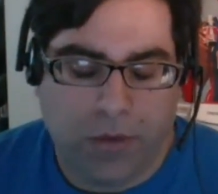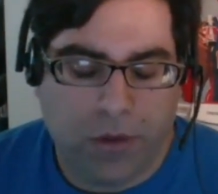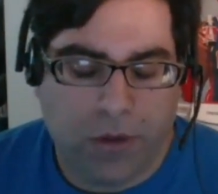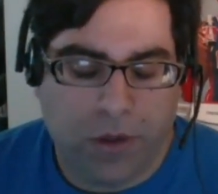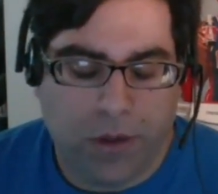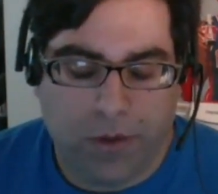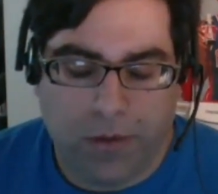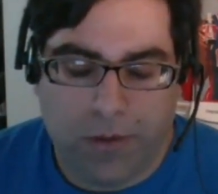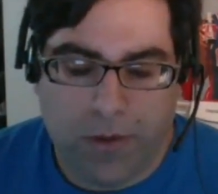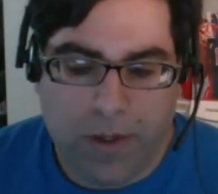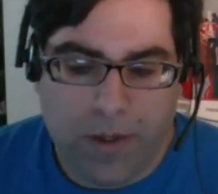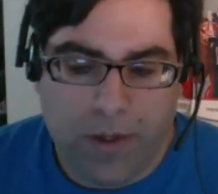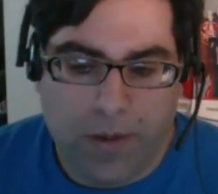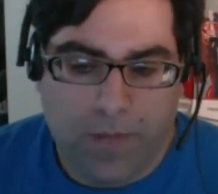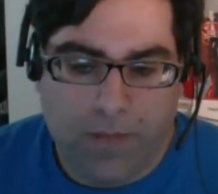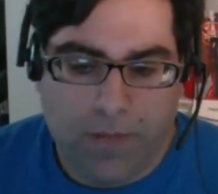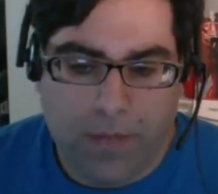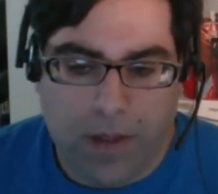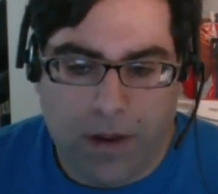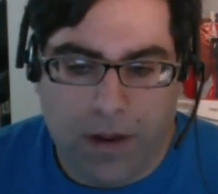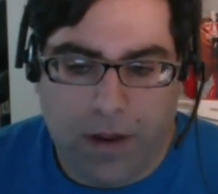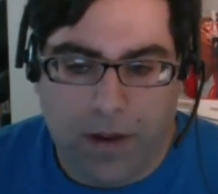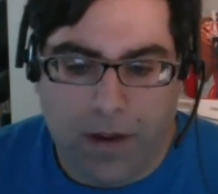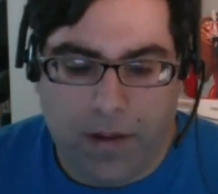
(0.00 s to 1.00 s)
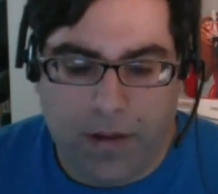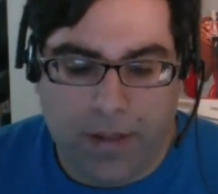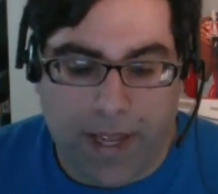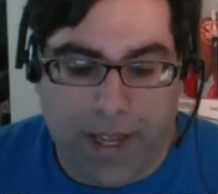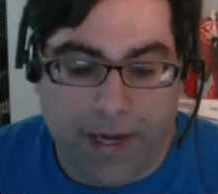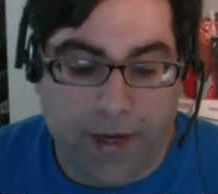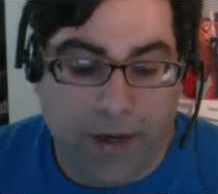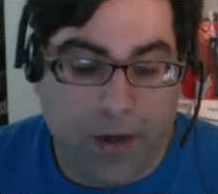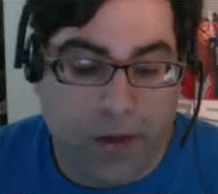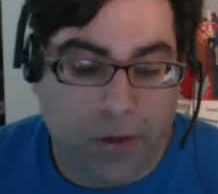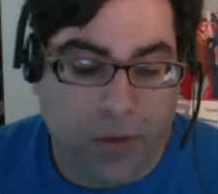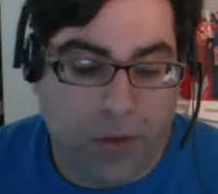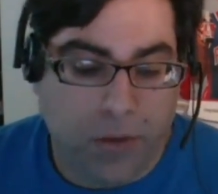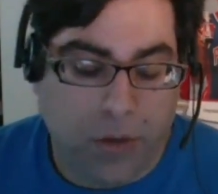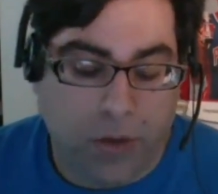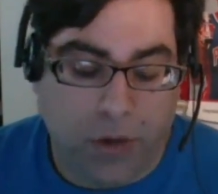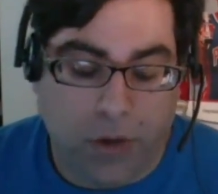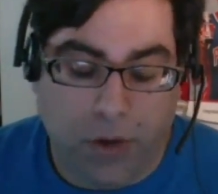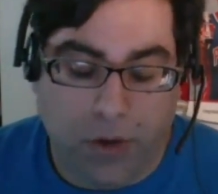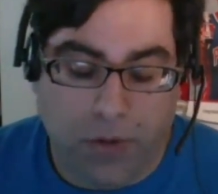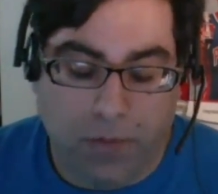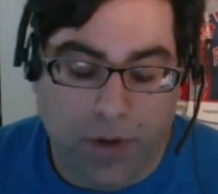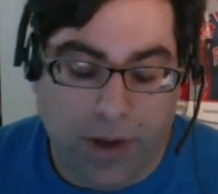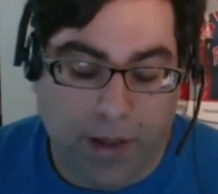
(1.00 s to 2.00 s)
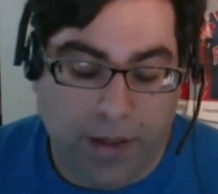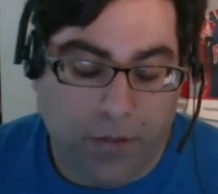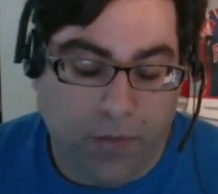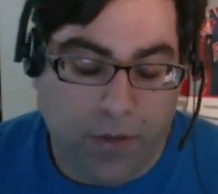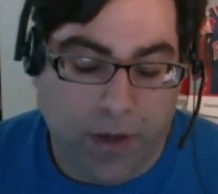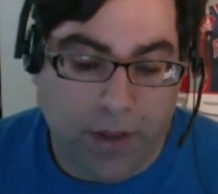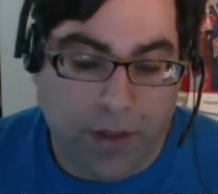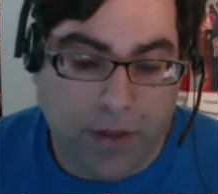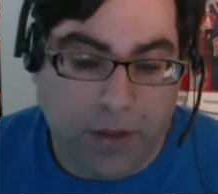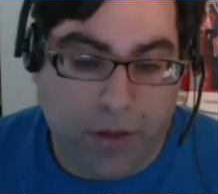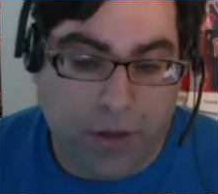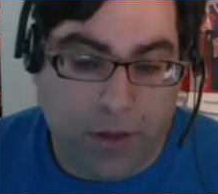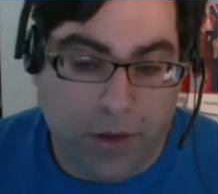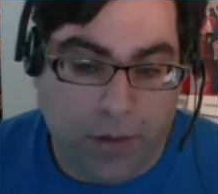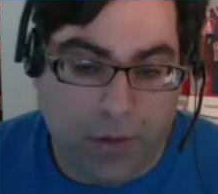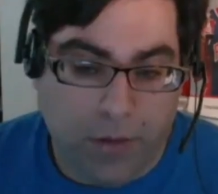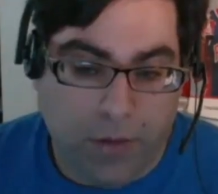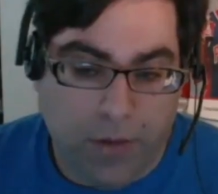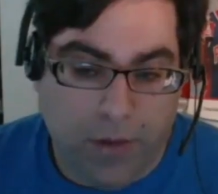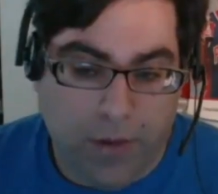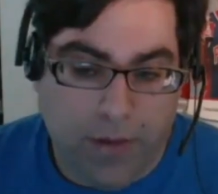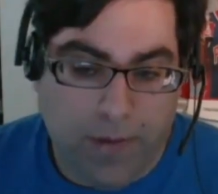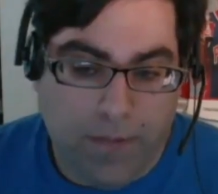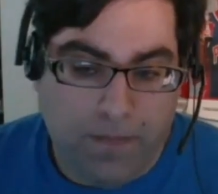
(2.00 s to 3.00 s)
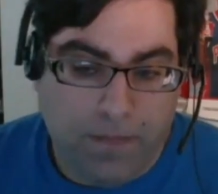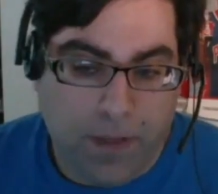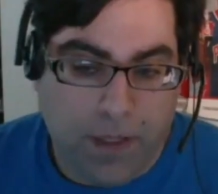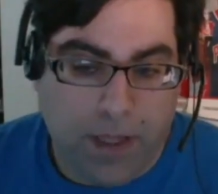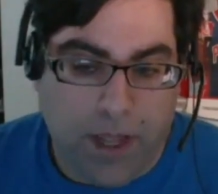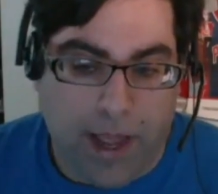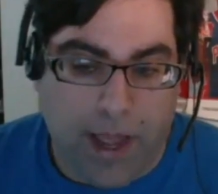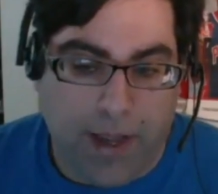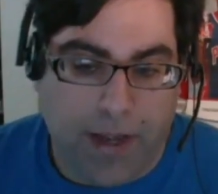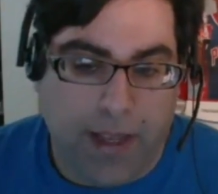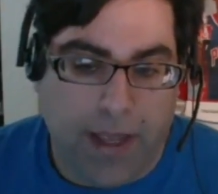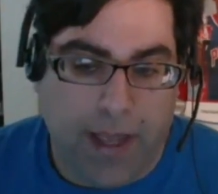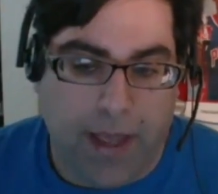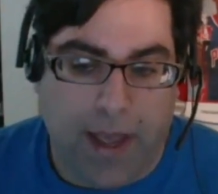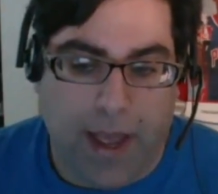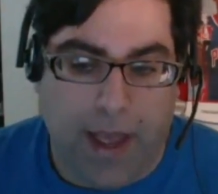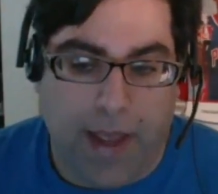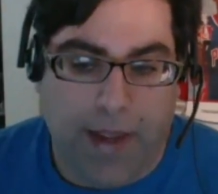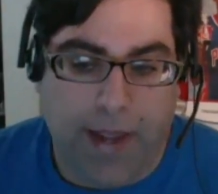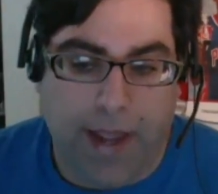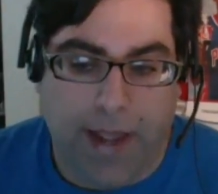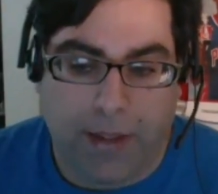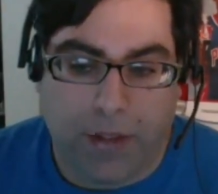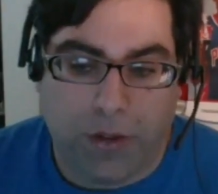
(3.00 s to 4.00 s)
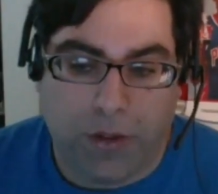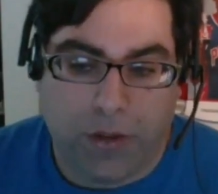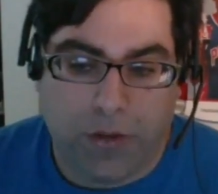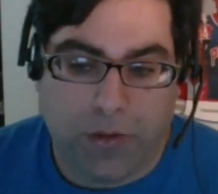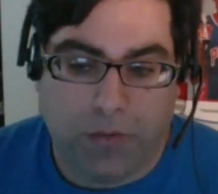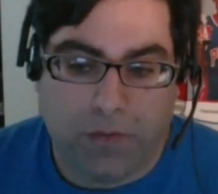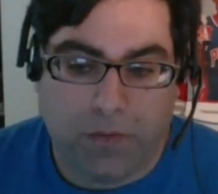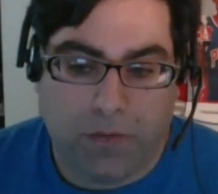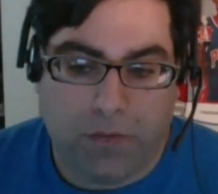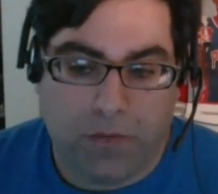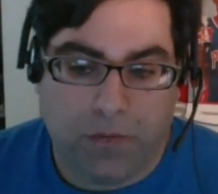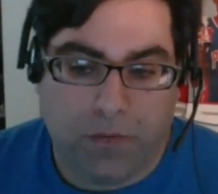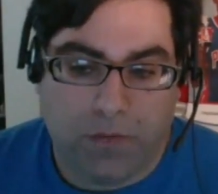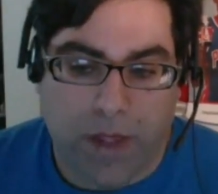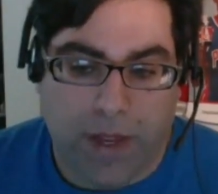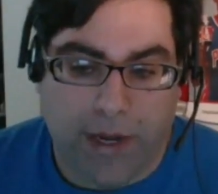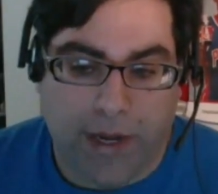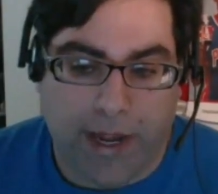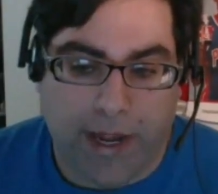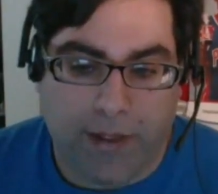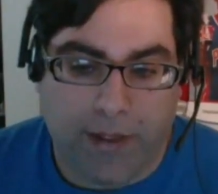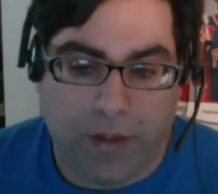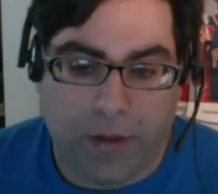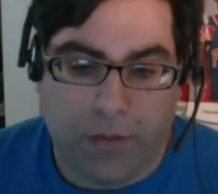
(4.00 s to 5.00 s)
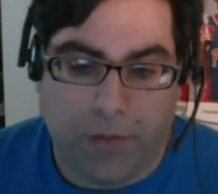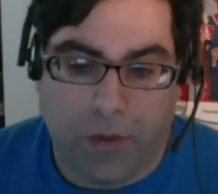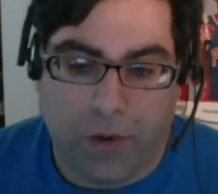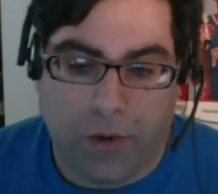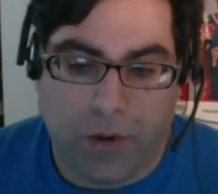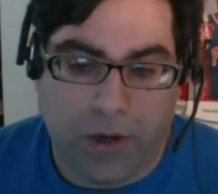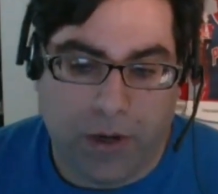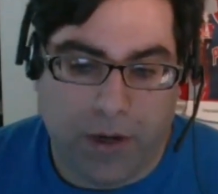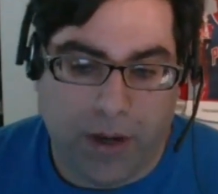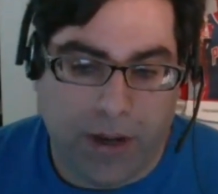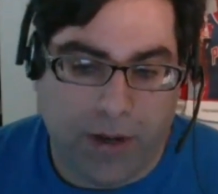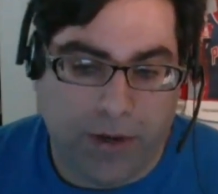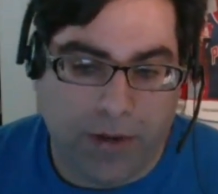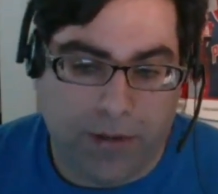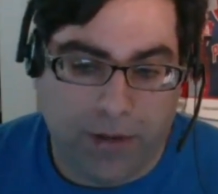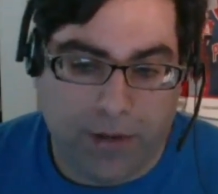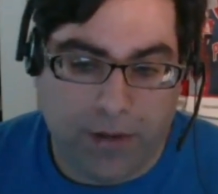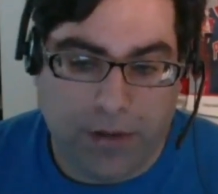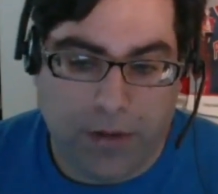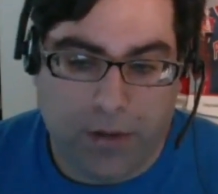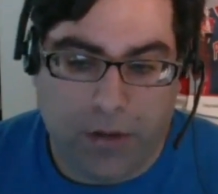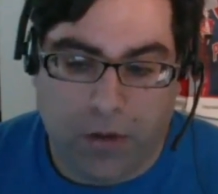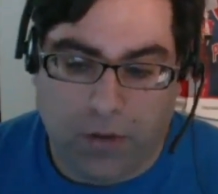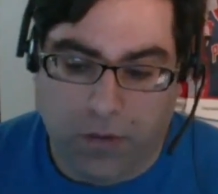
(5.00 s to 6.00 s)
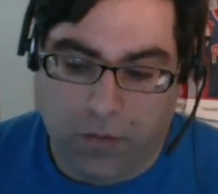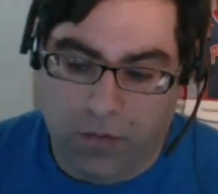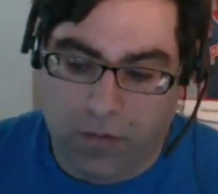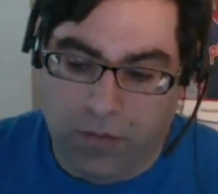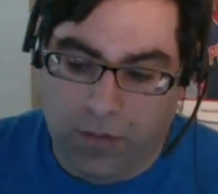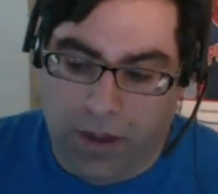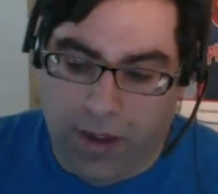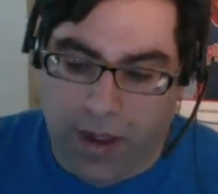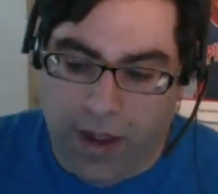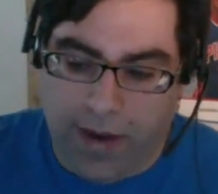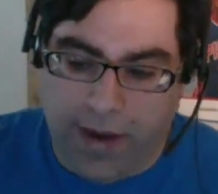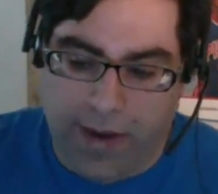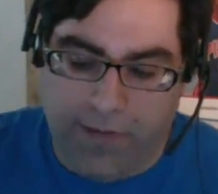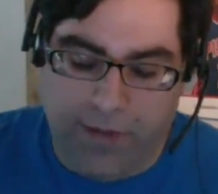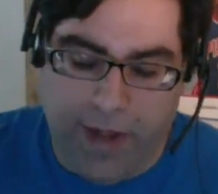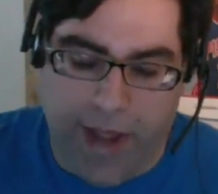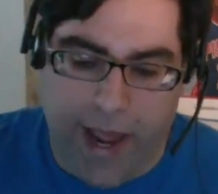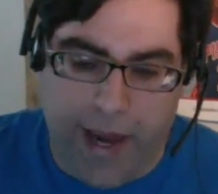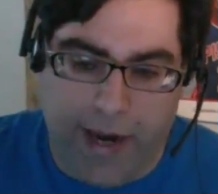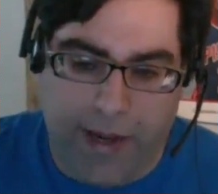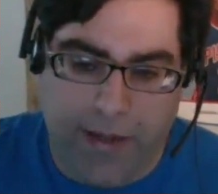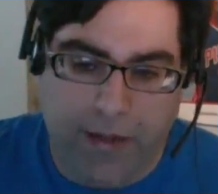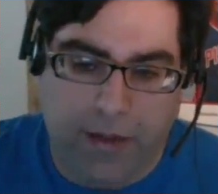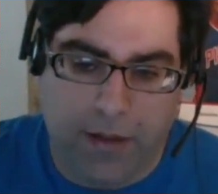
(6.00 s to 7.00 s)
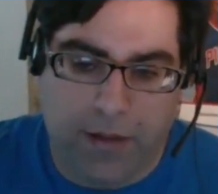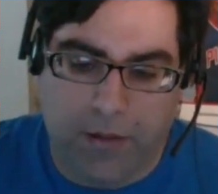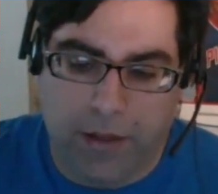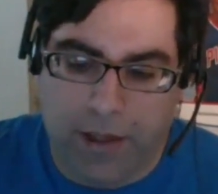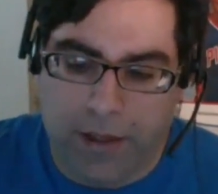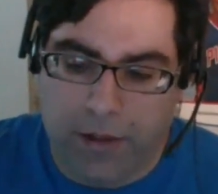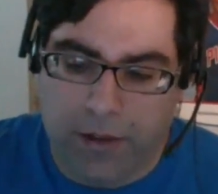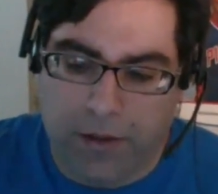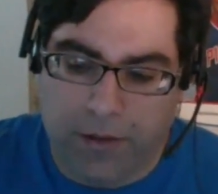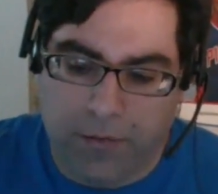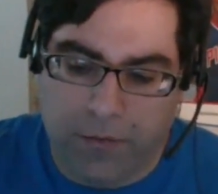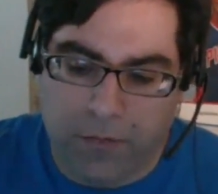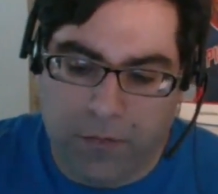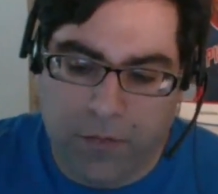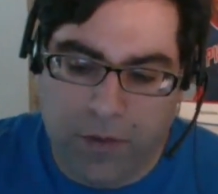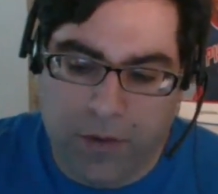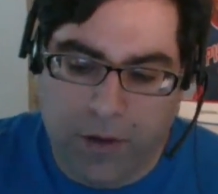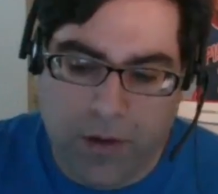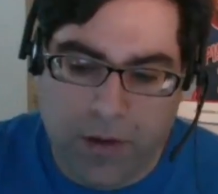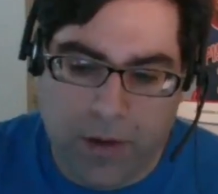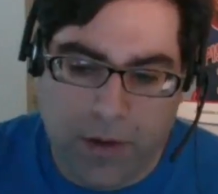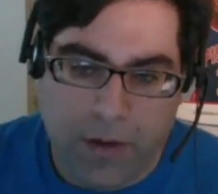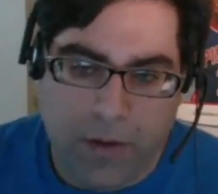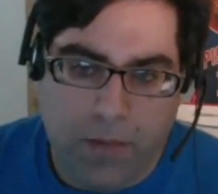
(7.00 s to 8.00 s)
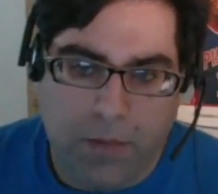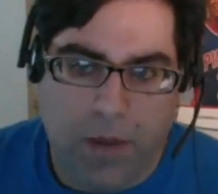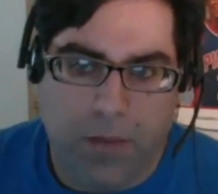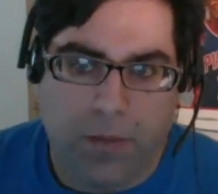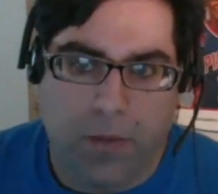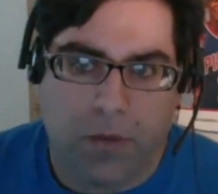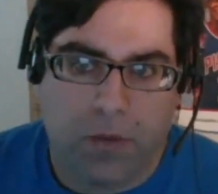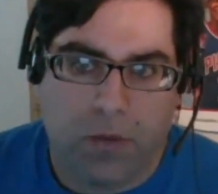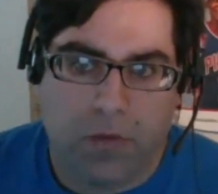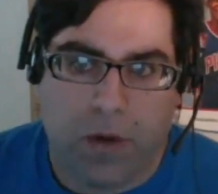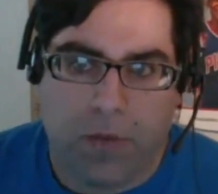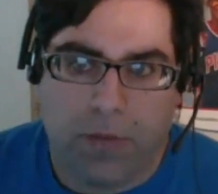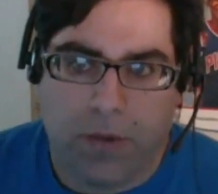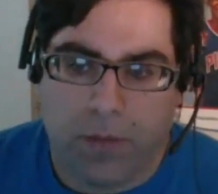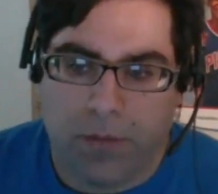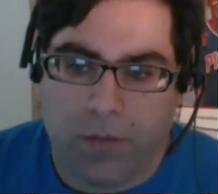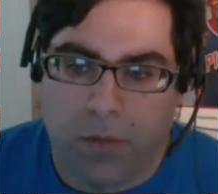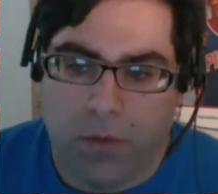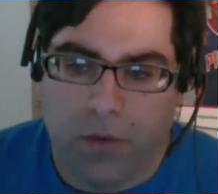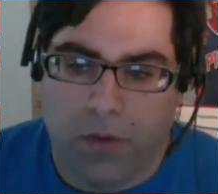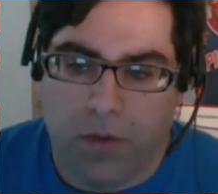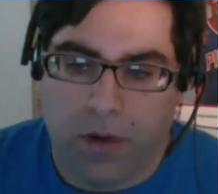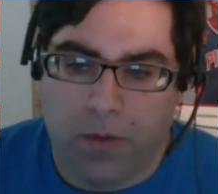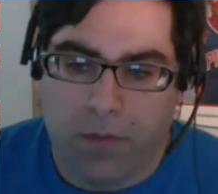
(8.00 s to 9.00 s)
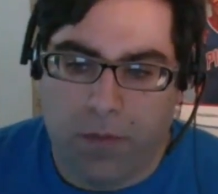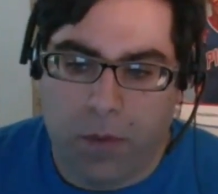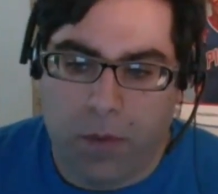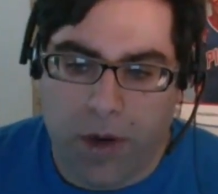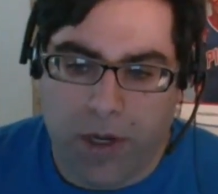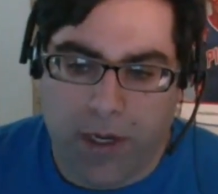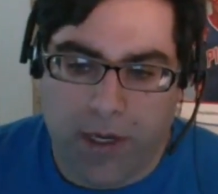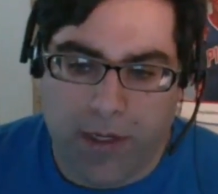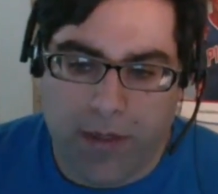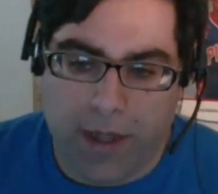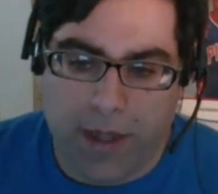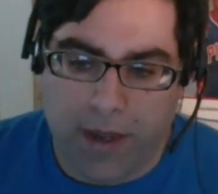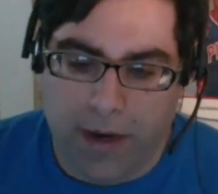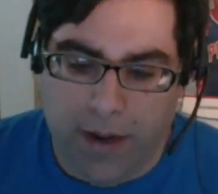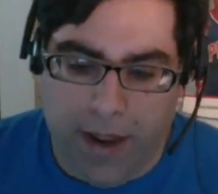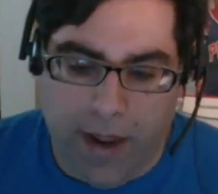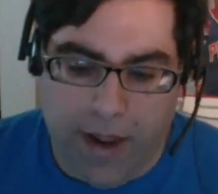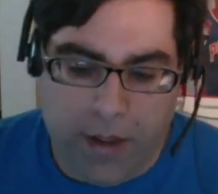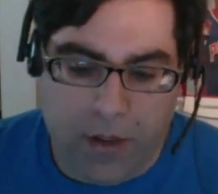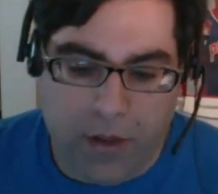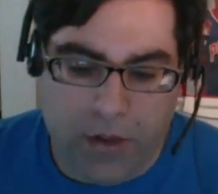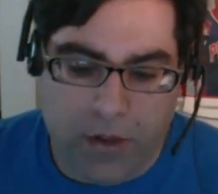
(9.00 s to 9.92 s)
So that includes her, by the way. So yeah, I can't support it, and I'd have to add it to the list of people Trump's appointed that